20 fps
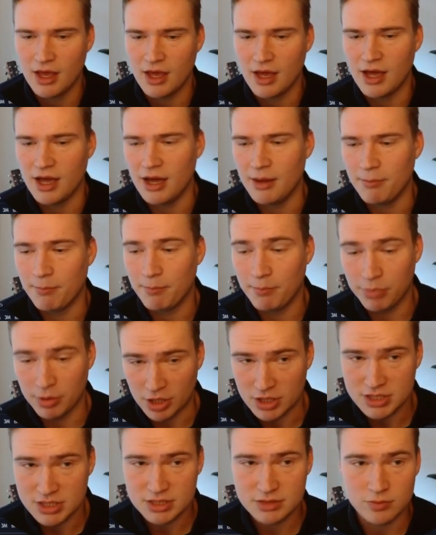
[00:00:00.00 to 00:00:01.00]
Uh,
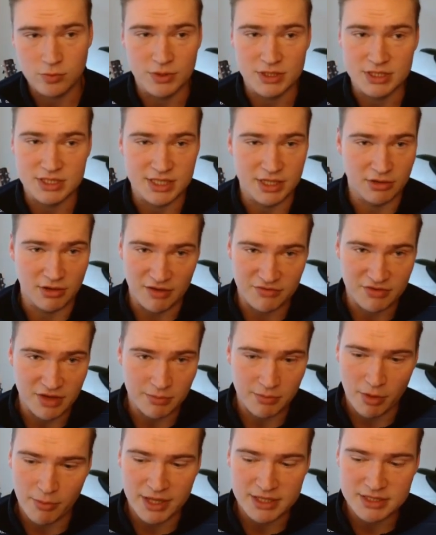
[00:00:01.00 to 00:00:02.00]
plus, we still have that
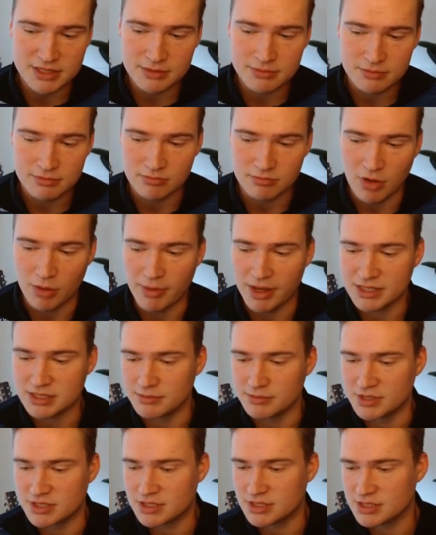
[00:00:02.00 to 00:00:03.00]
momentum.
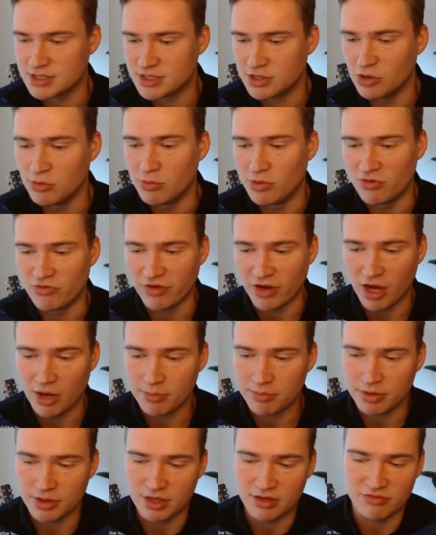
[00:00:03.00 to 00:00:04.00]
Momentum is still moving
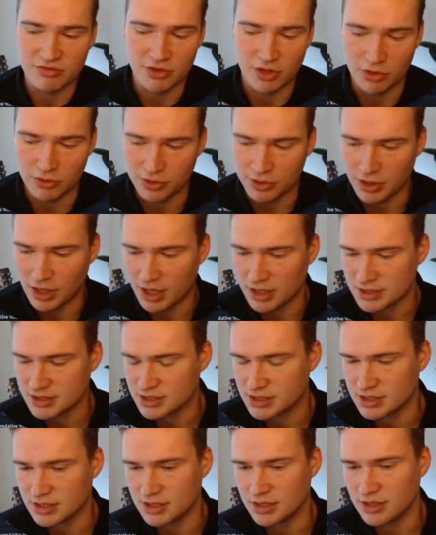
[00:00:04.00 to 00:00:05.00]
up, even though the
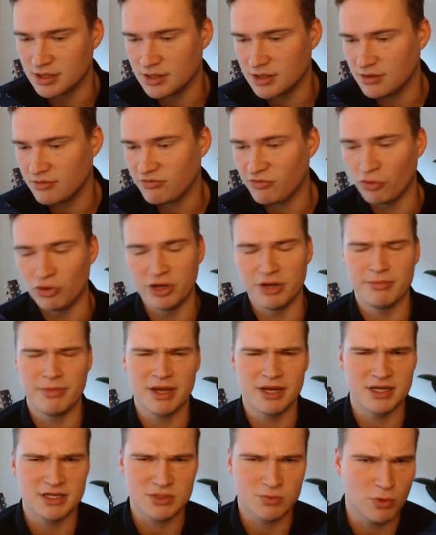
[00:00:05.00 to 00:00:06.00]
last uh, 40
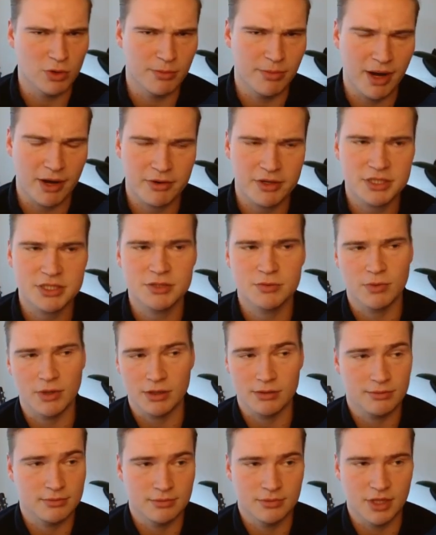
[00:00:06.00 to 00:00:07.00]
minutes were bearish.
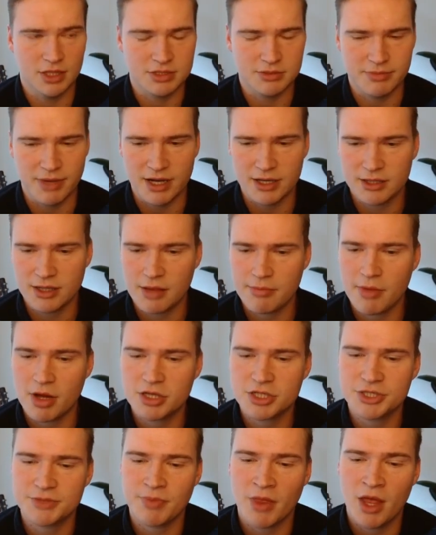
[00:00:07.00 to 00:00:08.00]
Well, doesn't matter that
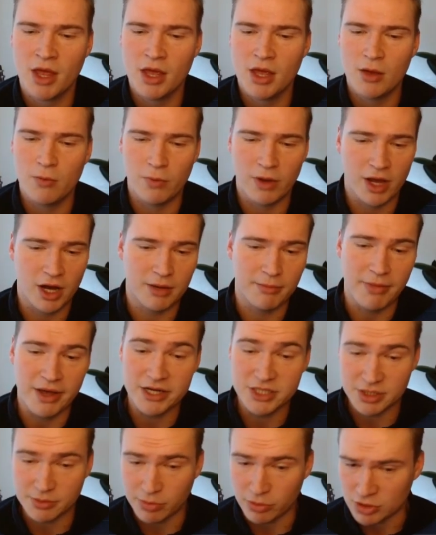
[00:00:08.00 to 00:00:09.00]
much we got a
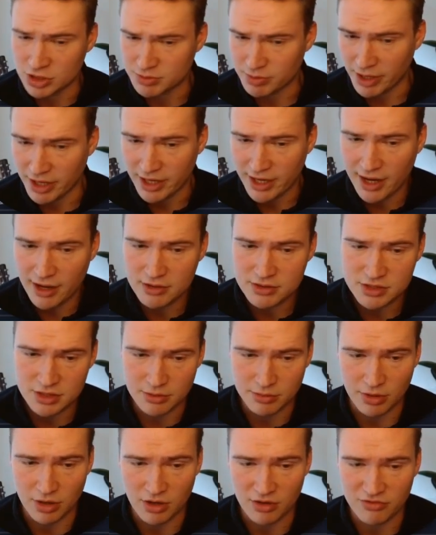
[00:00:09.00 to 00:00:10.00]
major bullish breakout
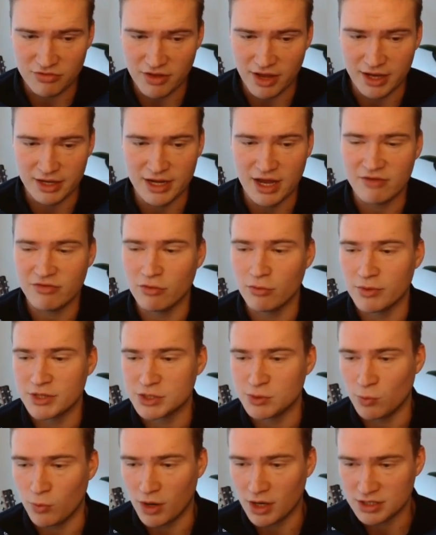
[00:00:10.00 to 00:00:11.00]
above a level
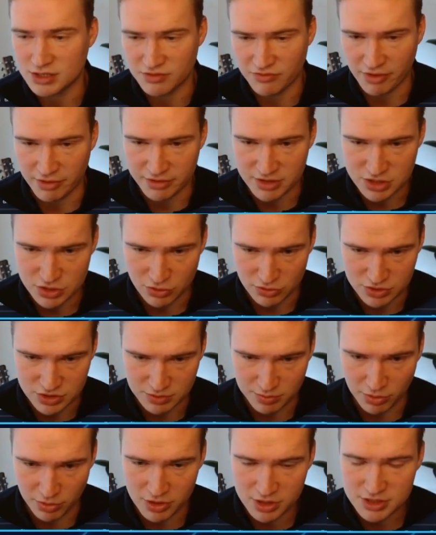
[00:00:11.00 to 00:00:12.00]
which was a very strong
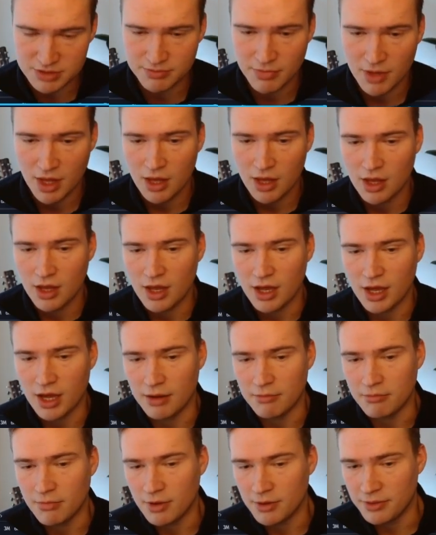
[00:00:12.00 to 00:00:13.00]
support,
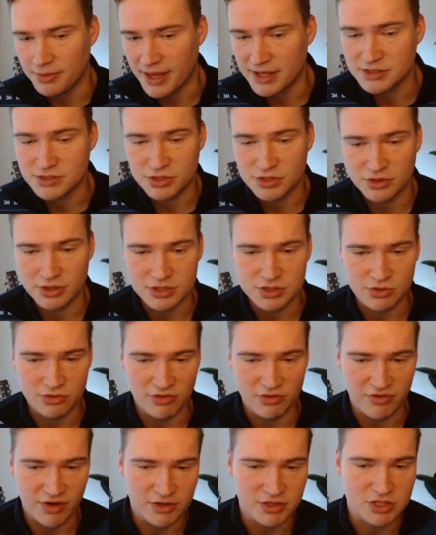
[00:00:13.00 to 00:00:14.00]
um, then turned into a
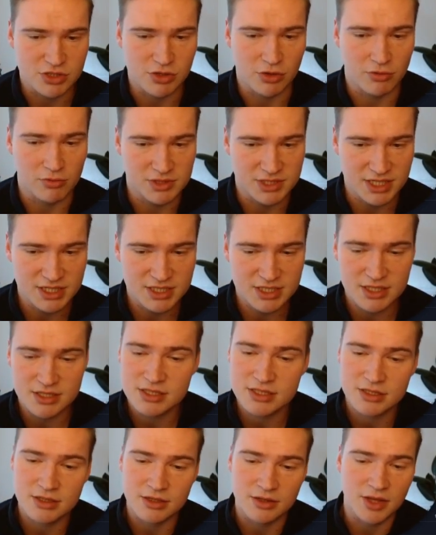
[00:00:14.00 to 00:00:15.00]
very strong
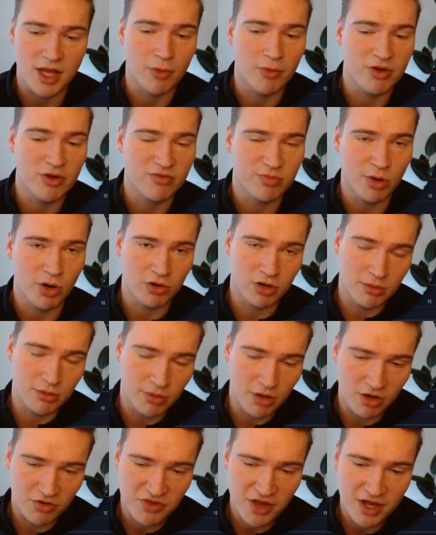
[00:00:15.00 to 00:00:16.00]
resistance. Now we've broken
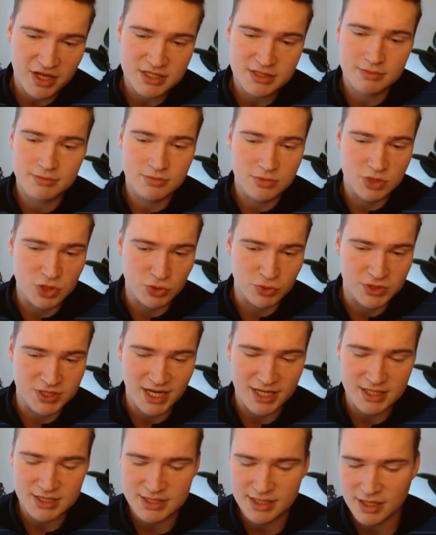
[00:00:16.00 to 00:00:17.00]
above that, two
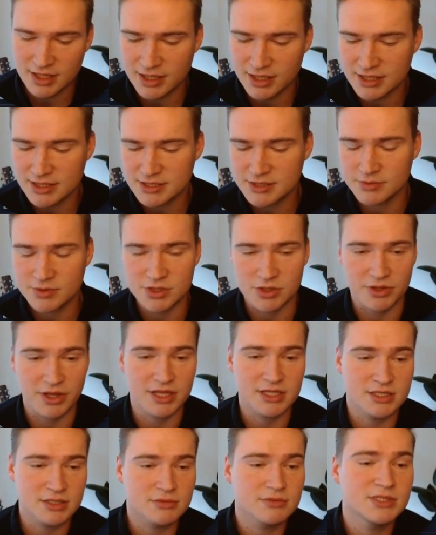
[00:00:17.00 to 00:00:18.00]
cents that is. So
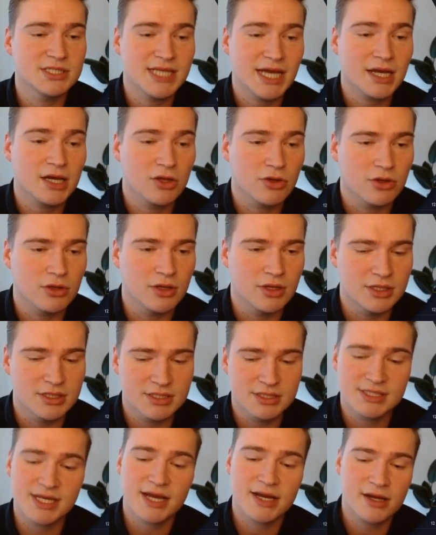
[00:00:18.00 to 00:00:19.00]
that's technically
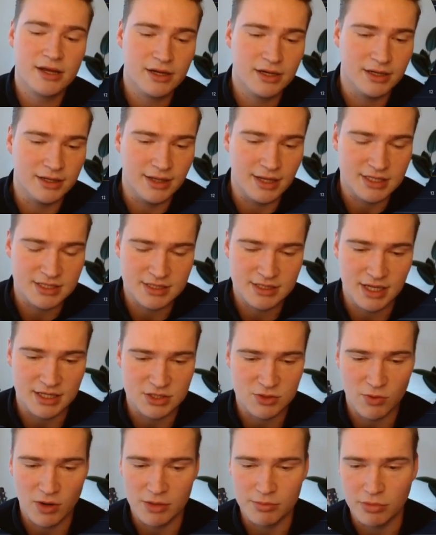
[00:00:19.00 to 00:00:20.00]
technically that's that's
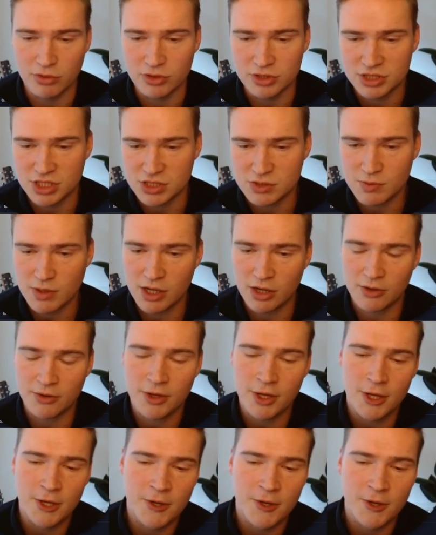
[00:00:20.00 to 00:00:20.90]
quite bullish as well.